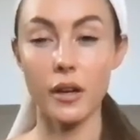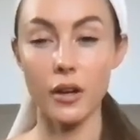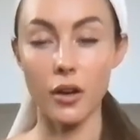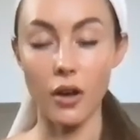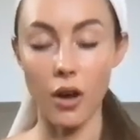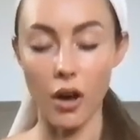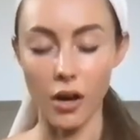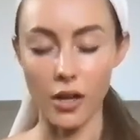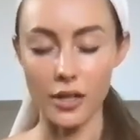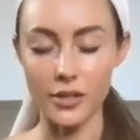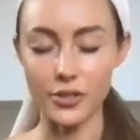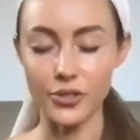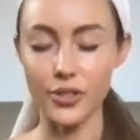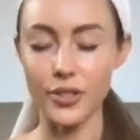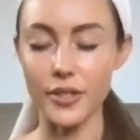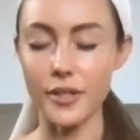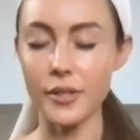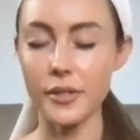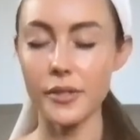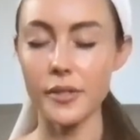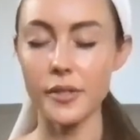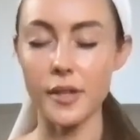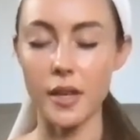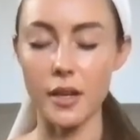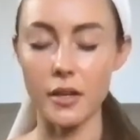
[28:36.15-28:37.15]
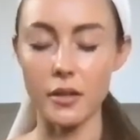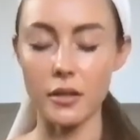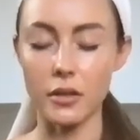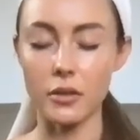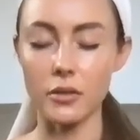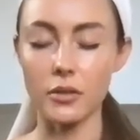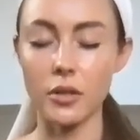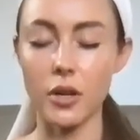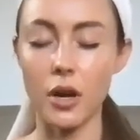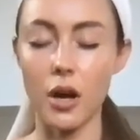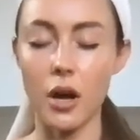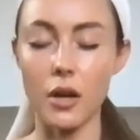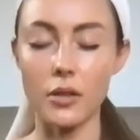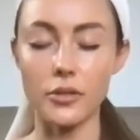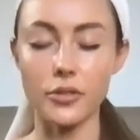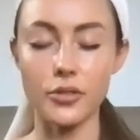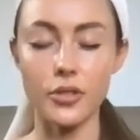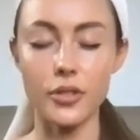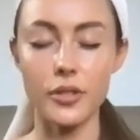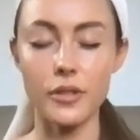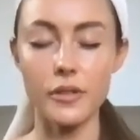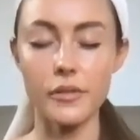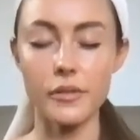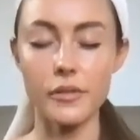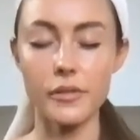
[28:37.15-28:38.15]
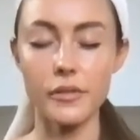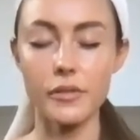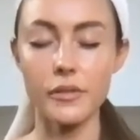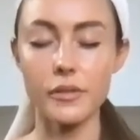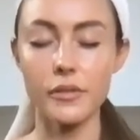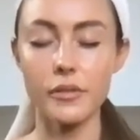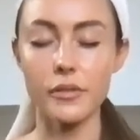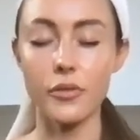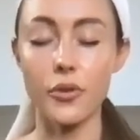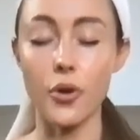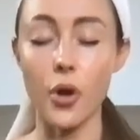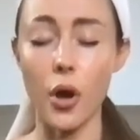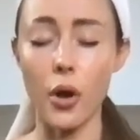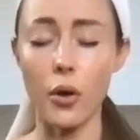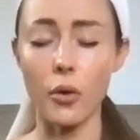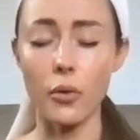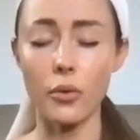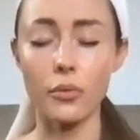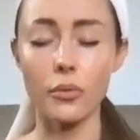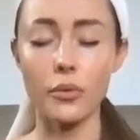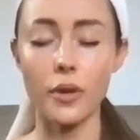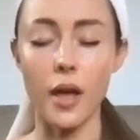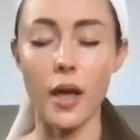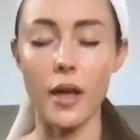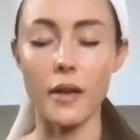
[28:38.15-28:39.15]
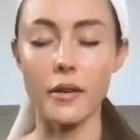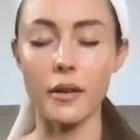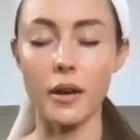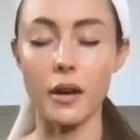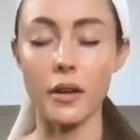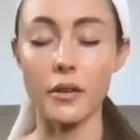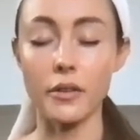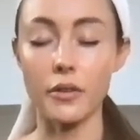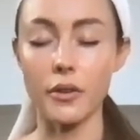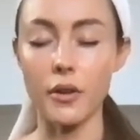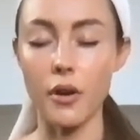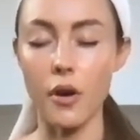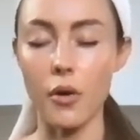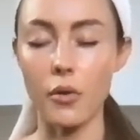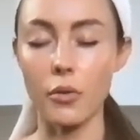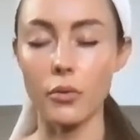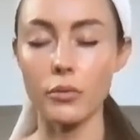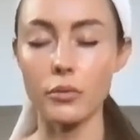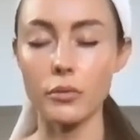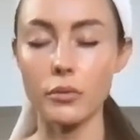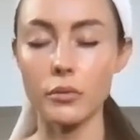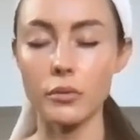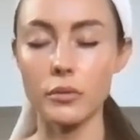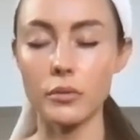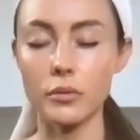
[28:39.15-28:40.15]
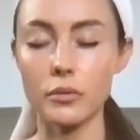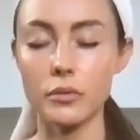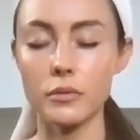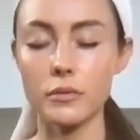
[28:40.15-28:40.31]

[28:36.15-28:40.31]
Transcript: conscious and unconscious, known and unknown,